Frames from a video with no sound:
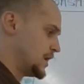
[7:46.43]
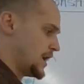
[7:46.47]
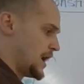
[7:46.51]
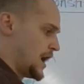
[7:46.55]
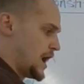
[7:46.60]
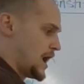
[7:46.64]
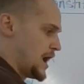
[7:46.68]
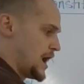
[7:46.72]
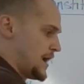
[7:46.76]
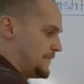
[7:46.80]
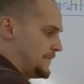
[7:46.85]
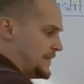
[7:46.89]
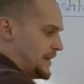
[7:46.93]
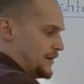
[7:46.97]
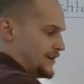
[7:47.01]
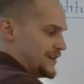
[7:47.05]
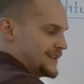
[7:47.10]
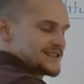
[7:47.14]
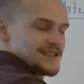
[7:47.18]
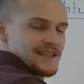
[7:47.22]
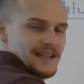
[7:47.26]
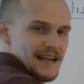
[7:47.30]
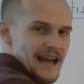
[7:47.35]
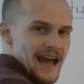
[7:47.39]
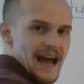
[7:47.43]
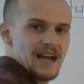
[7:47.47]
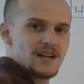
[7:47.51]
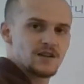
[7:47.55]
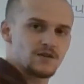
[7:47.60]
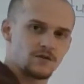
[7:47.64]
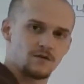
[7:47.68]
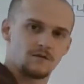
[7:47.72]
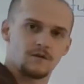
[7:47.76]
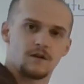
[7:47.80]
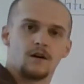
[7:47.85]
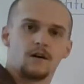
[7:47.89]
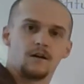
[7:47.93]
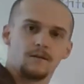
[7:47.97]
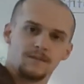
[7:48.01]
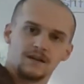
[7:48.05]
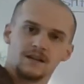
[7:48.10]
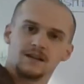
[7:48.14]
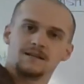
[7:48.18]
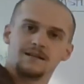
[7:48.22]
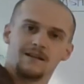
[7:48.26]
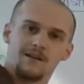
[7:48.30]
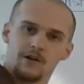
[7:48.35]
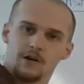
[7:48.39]
There is a national
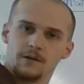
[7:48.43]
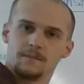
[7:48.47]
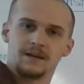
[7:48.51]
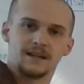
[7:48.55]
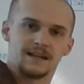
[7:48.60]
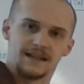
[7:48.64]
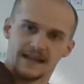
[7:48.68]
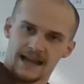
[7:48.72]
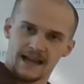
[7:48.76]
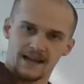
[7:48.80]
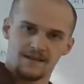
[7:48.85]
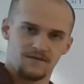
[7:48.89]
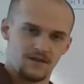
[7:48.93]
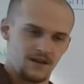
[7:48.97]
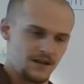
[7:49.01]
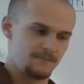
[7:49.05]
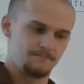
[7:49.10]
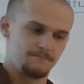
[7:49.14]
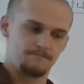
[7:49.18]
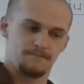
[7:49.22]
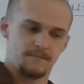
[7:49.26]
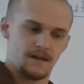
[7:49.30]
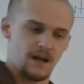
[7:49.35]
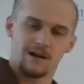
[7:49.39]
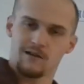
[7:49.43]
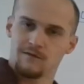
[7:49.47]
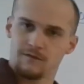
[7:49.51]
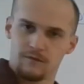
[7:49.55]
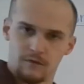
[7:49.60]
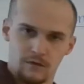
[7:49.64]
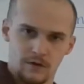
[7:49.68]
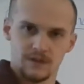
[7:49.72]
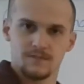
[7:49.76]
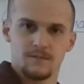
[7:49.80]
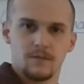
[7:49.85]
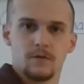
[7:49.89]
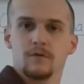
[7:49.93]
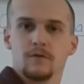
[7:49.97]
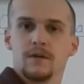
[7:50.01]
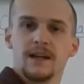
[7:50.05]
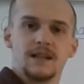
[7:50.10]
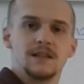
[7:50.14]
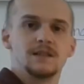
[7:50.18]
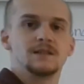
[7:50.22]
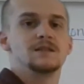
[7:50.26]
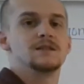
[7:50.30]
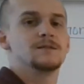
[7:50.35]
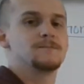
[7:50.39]
army, Navy, Air Force,
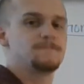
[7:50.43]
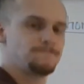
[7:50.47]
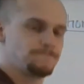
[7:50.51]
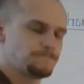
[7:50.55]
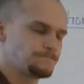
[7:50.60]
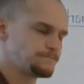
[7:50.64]
Marines,